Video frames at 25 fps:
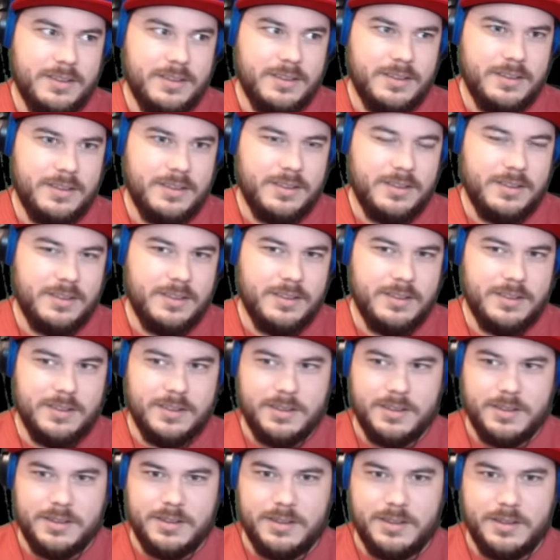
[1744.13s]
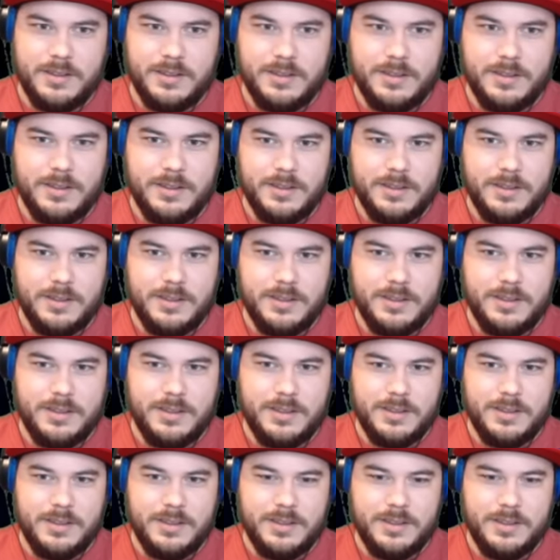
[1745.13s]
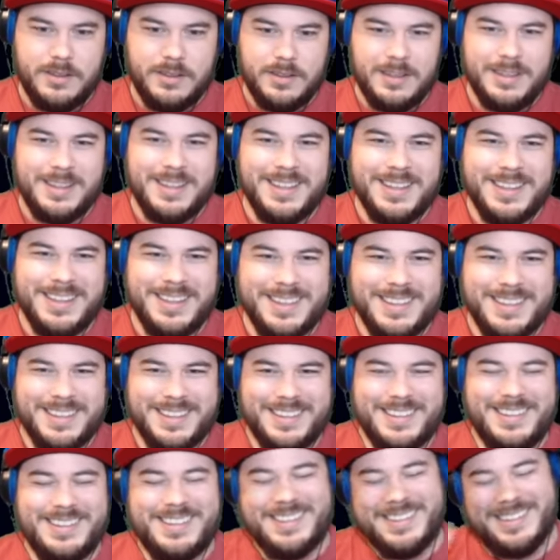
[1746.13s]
[no speech]